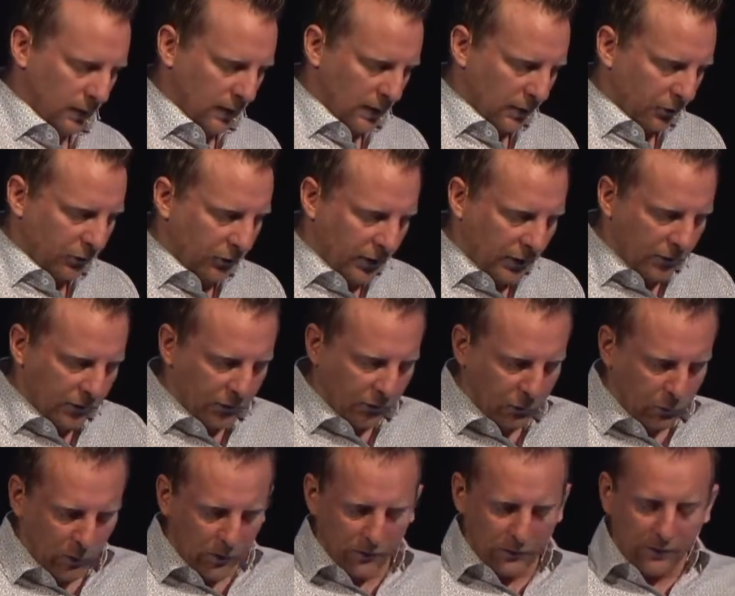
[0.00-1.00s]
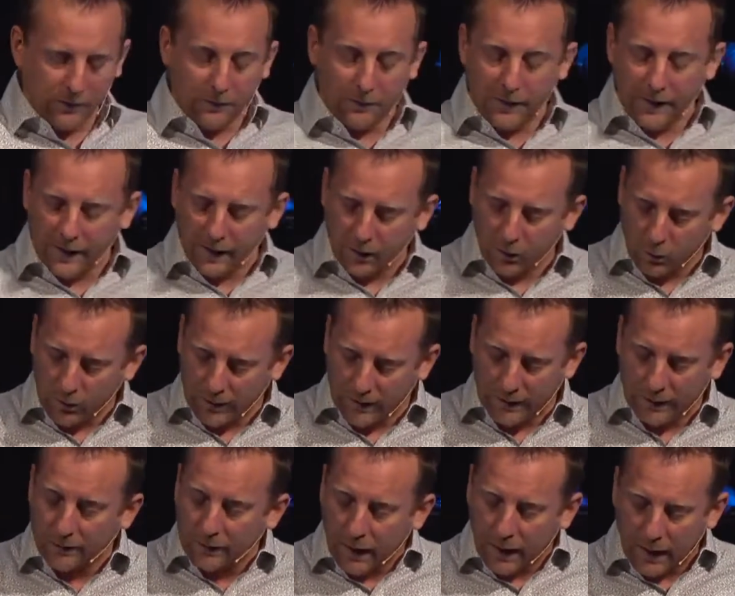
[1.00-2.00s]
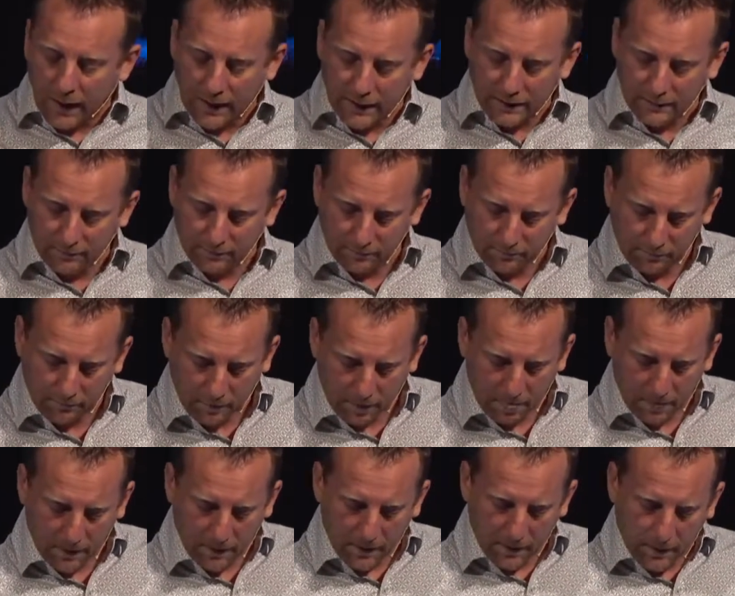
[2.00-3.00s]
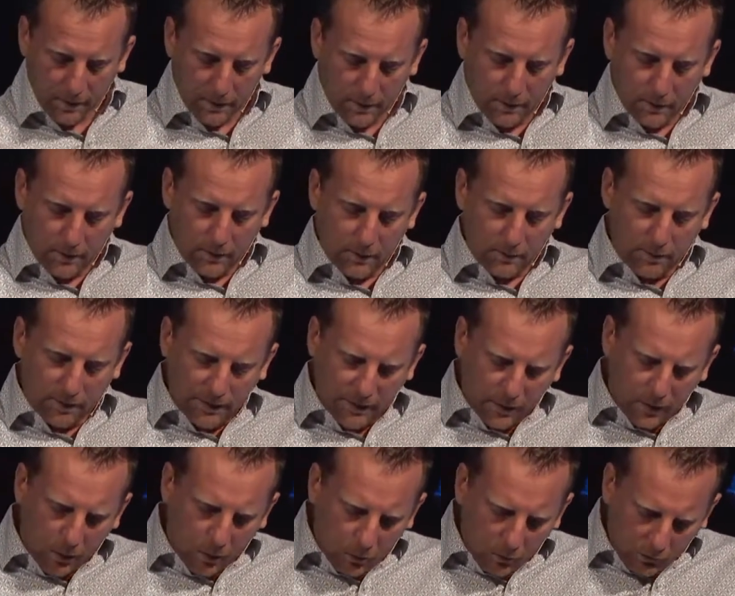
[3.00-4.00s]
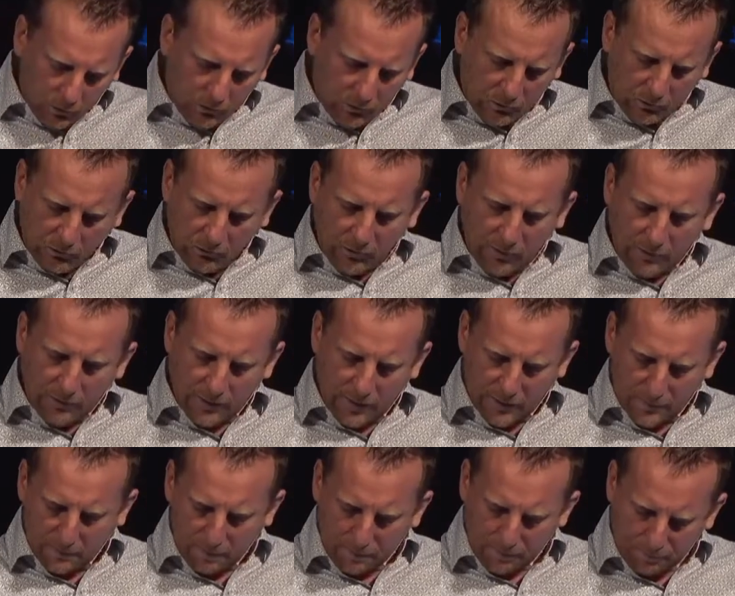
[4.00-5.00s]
Jesus wasn't there when he died, but he goes to see them.